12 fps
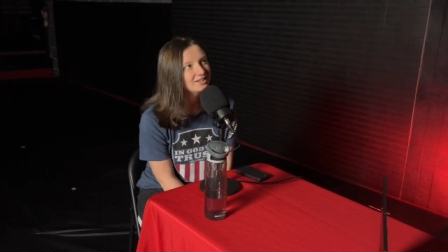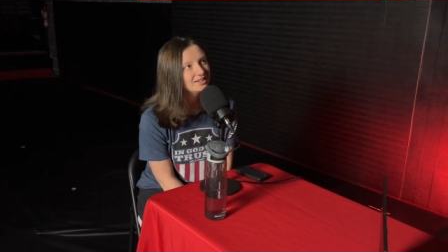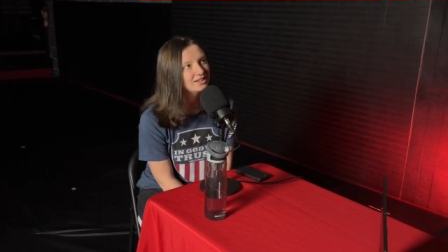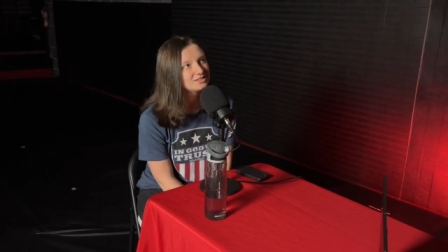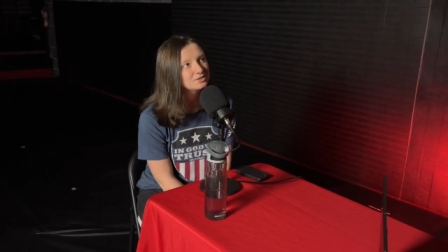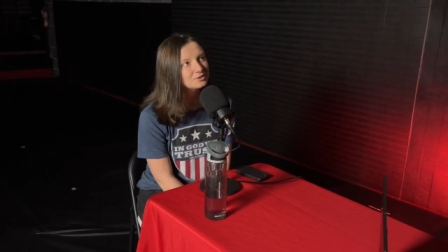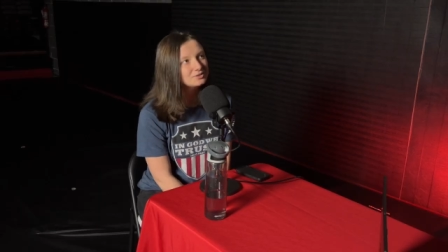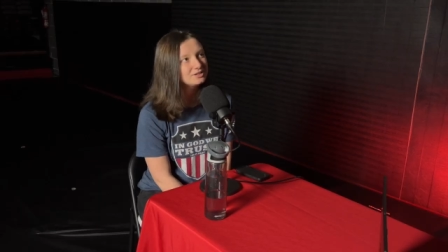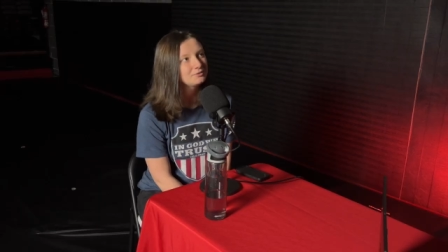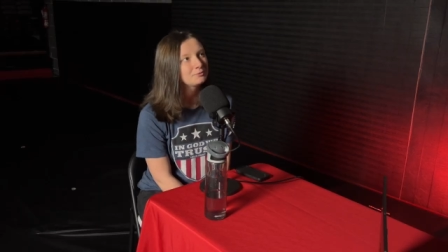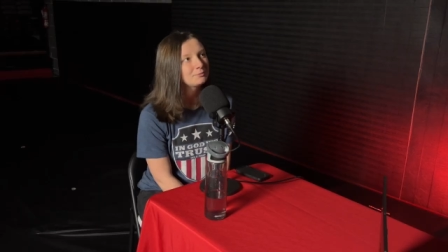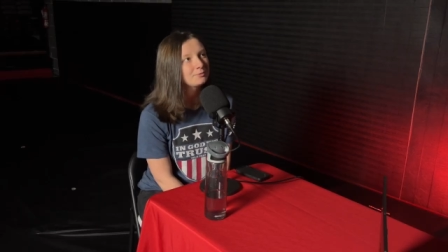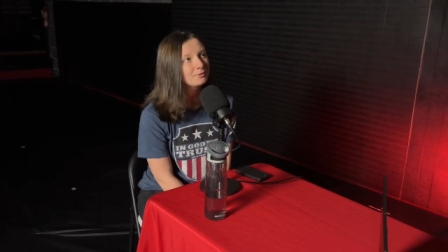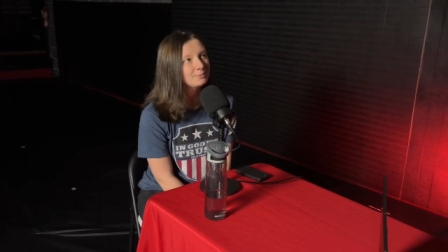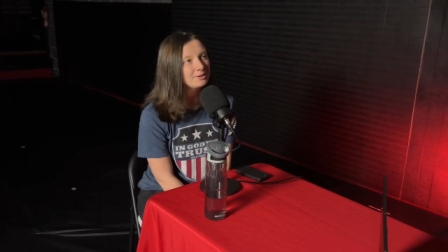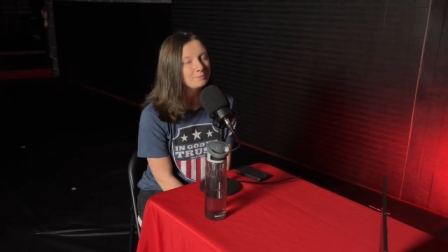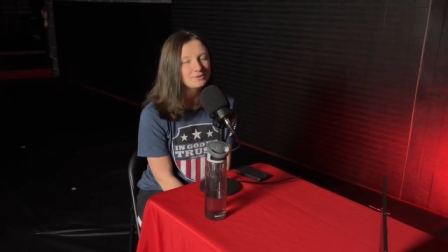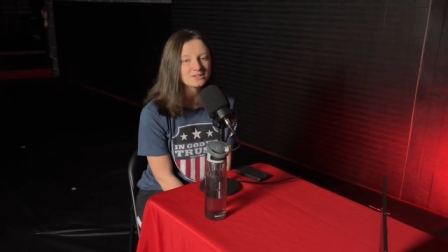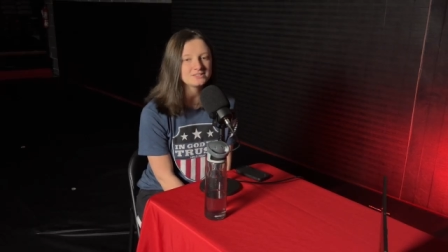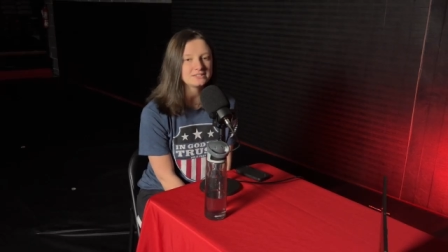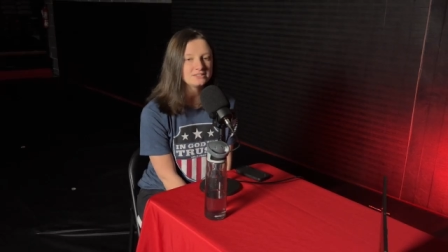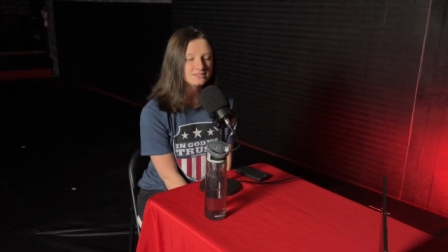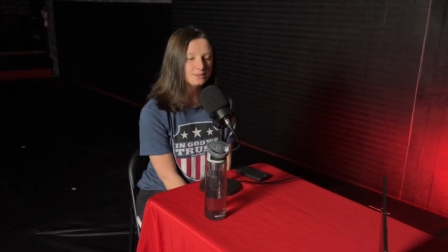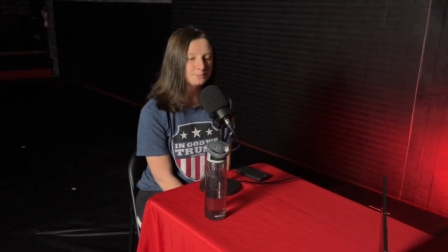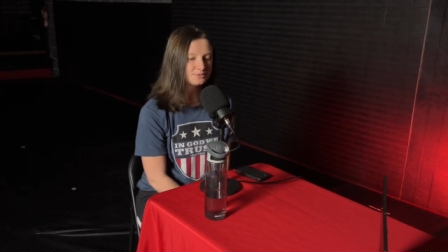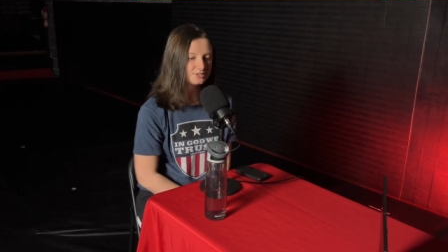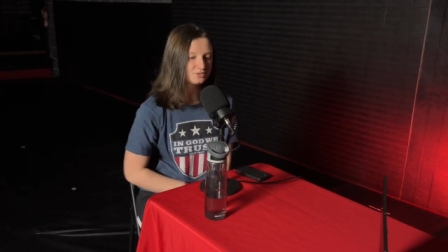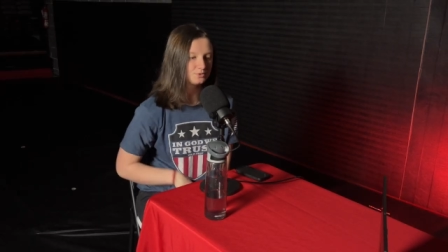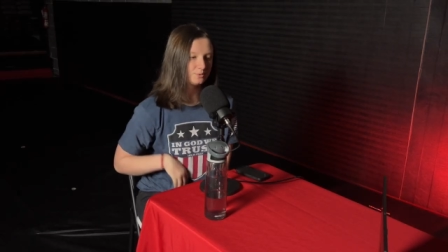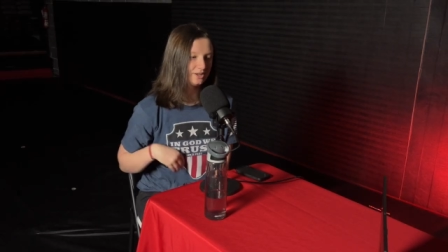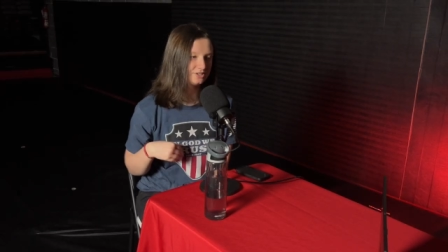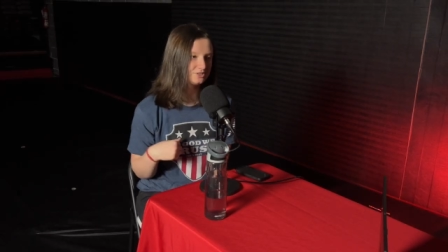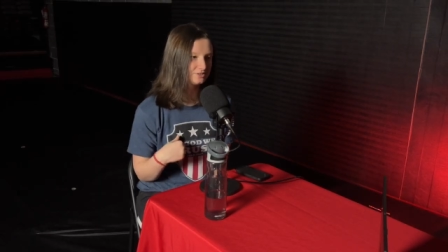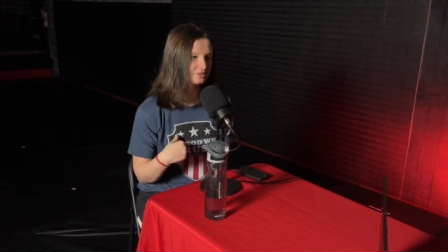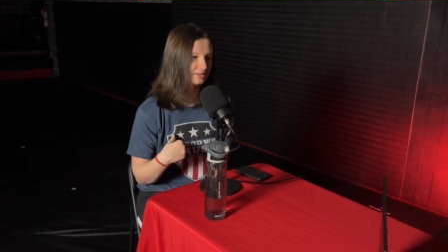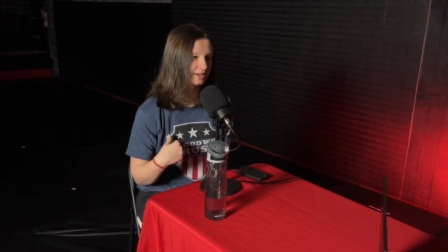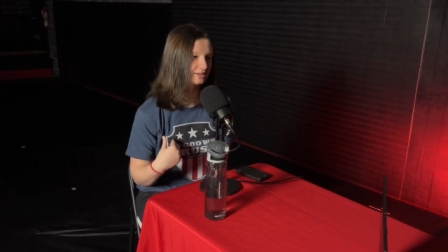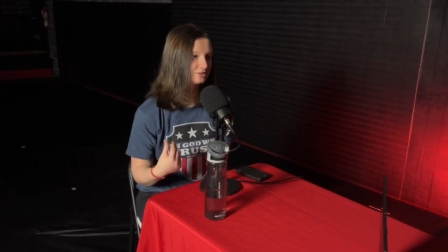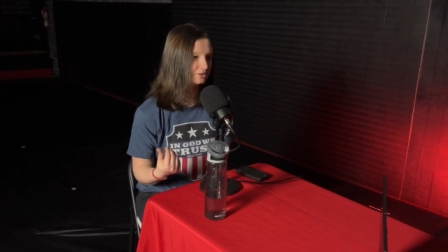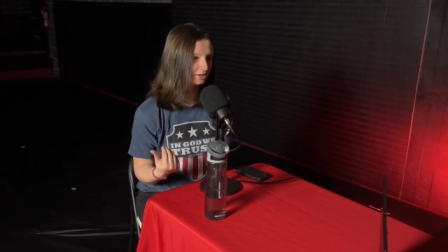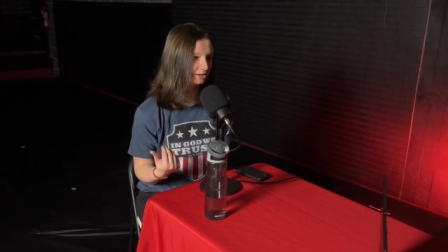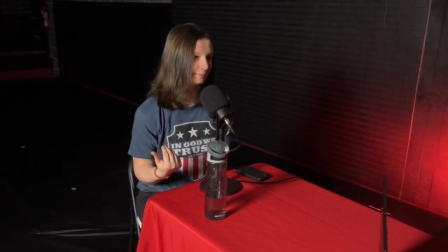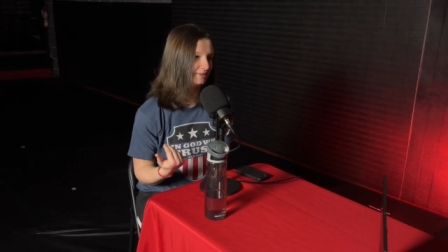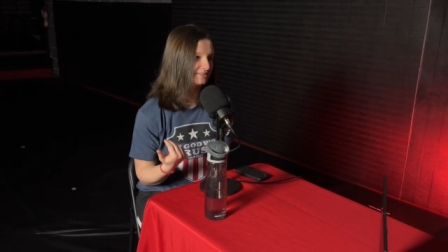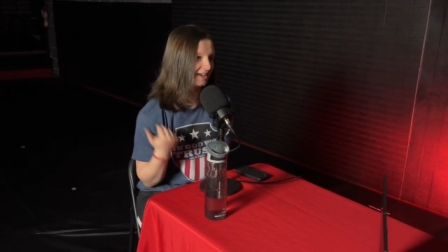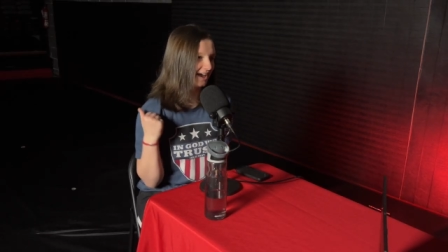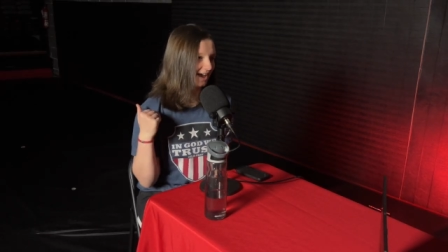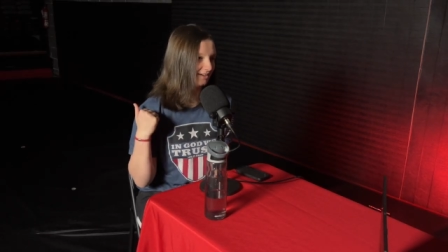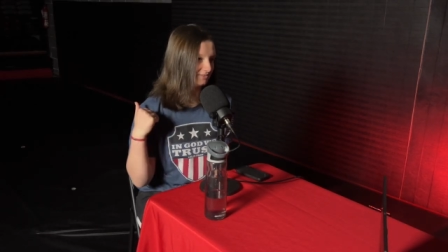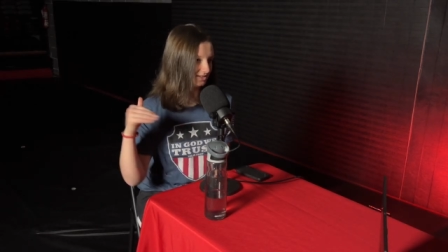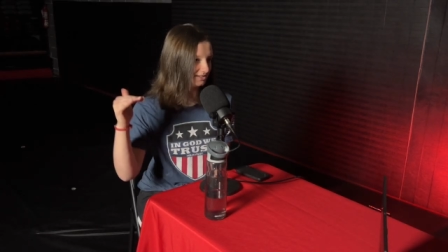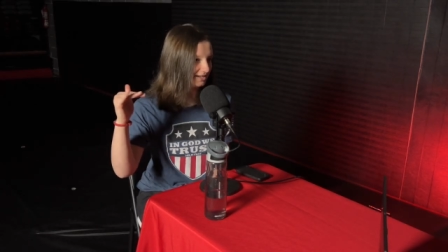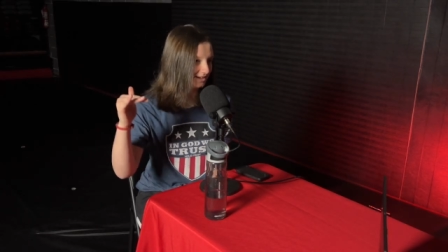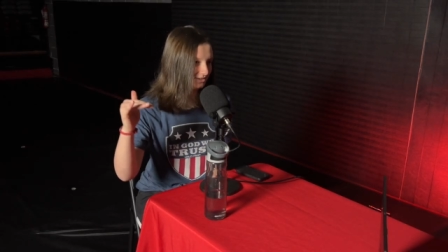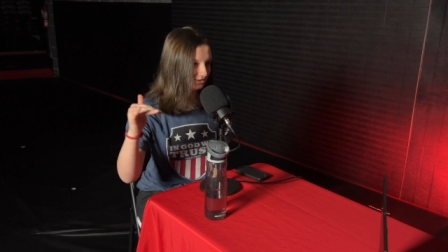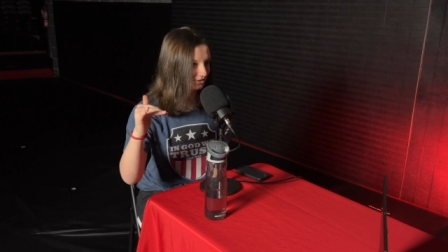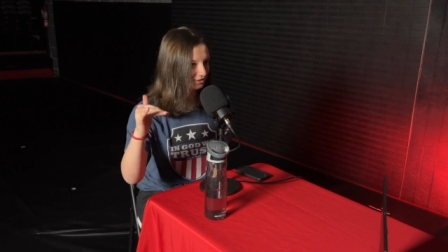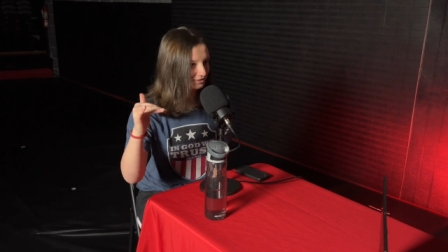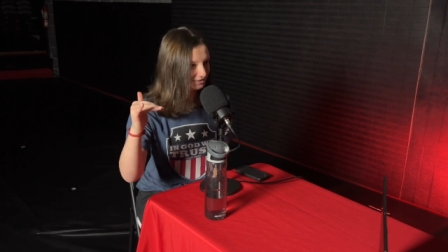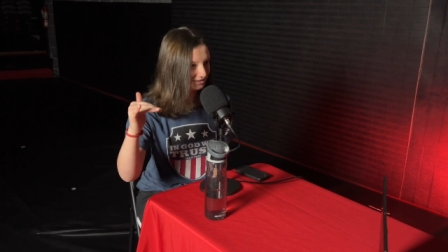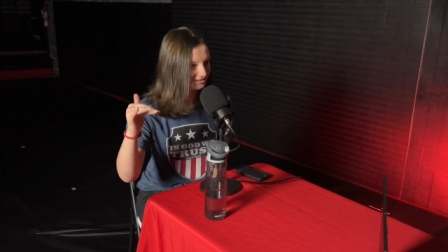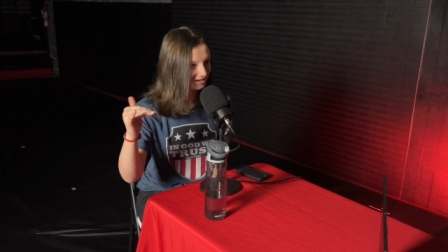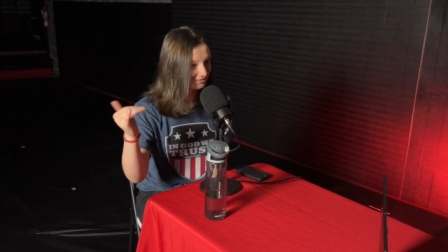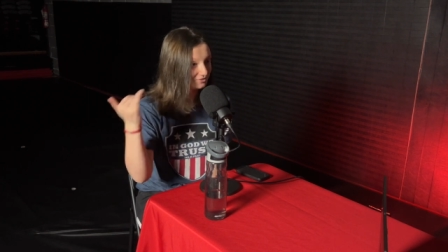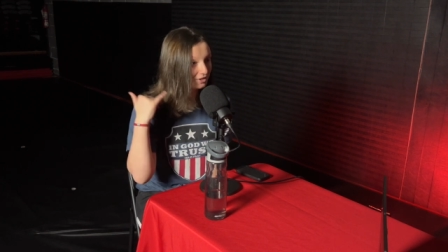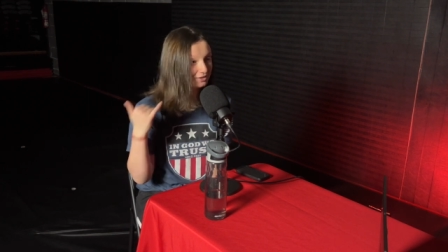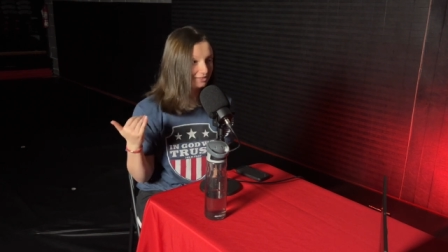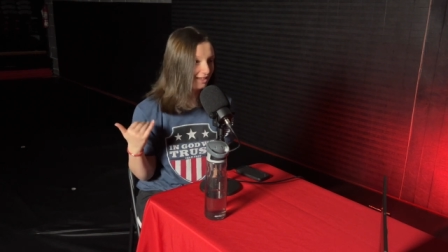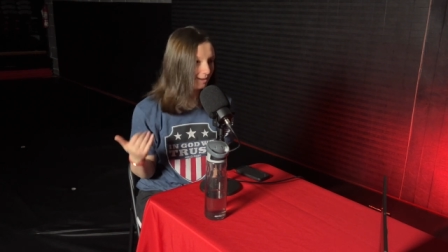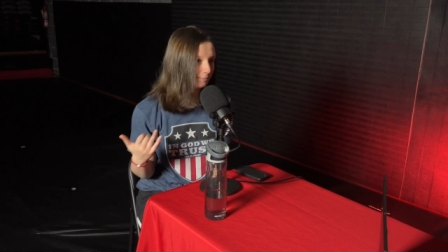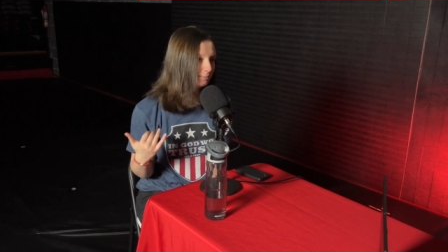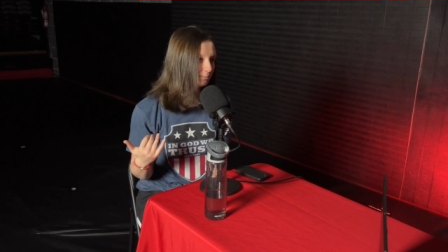It's a little different for me because in some situations like tournaments, I have a standard because I've done that.